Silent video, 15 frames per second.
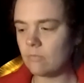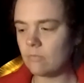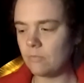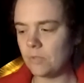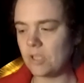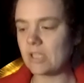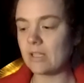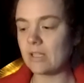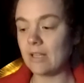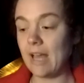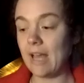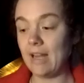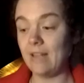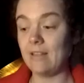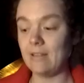
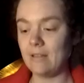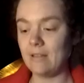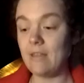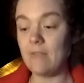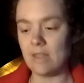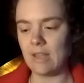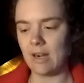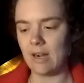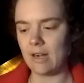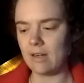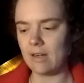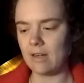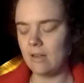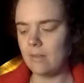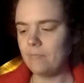leave it there.
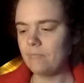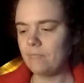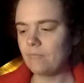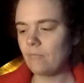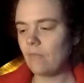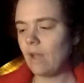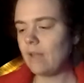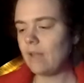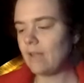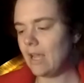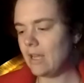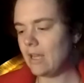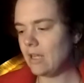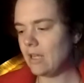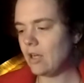A
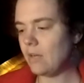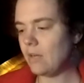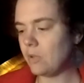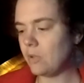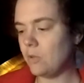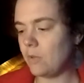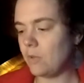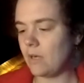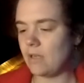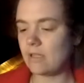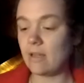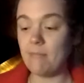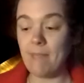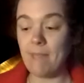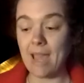lady in her bloomers,
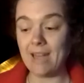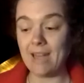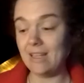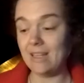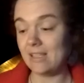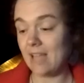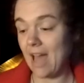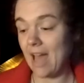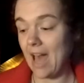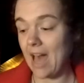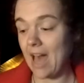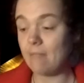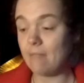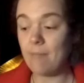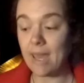a man in his
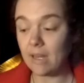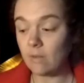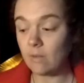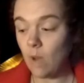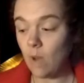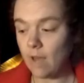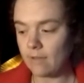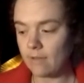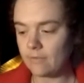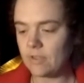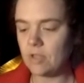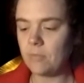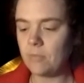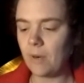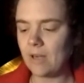hat, man and wife,
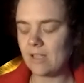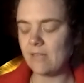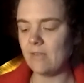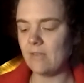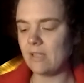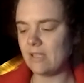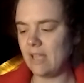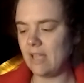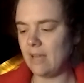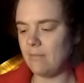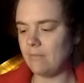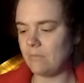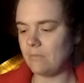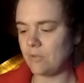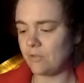2 parts of the
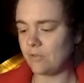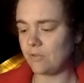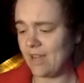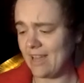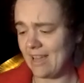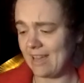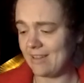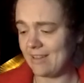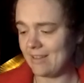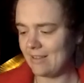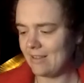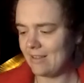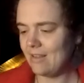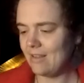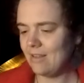same tree.
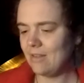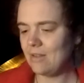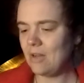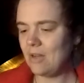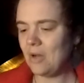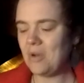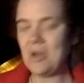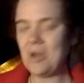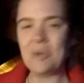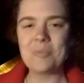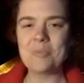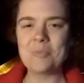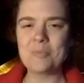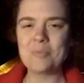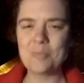
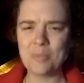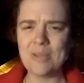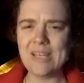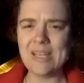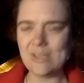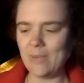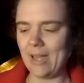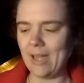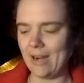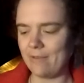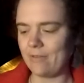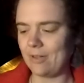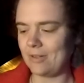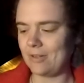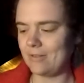No, please be
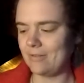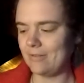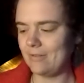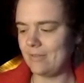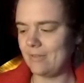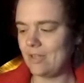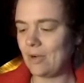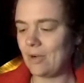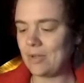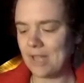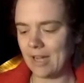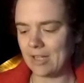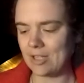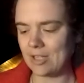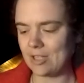careful. Don't
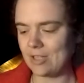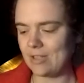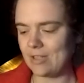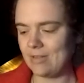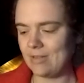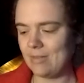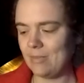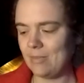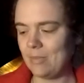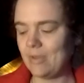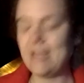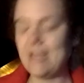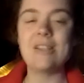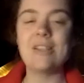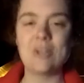touch.
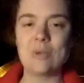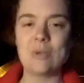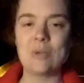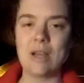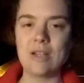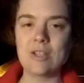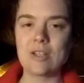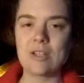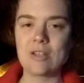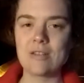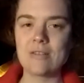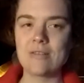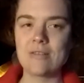Please don't touch.